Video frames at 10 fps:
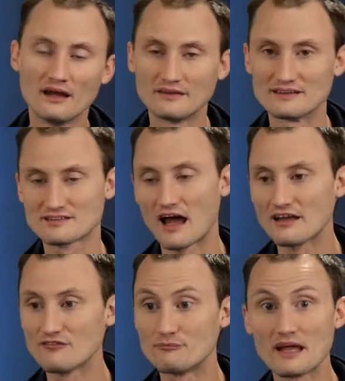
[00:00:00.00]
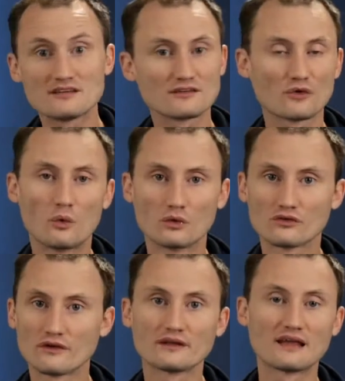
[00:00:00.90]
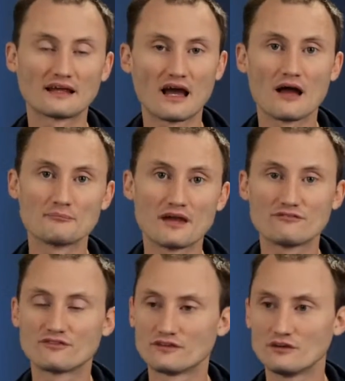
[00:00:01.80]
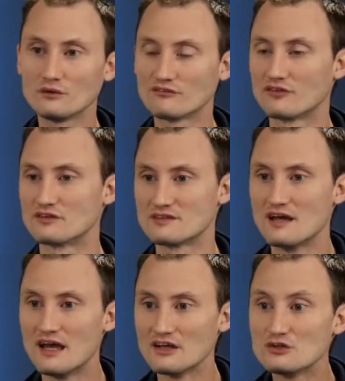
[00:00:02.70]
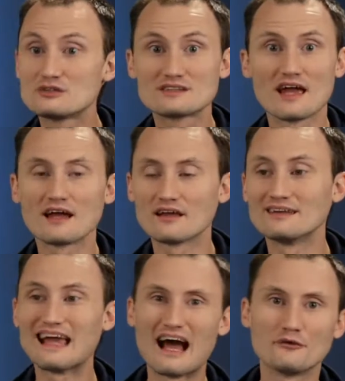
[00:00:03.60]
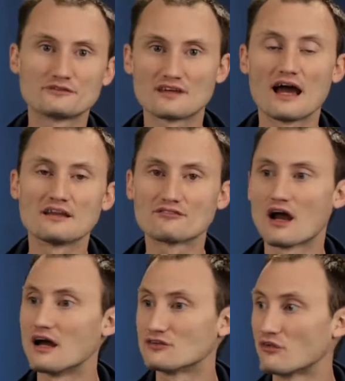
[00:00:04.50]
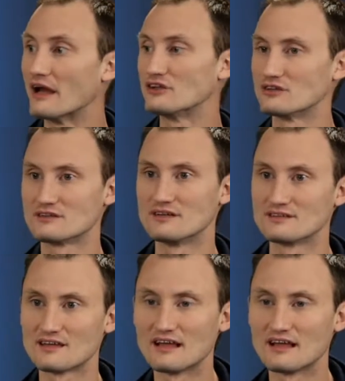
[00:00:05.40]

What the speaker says: this kind of basic ordering that God made for the universe, you stand on the outside of God's righteousness.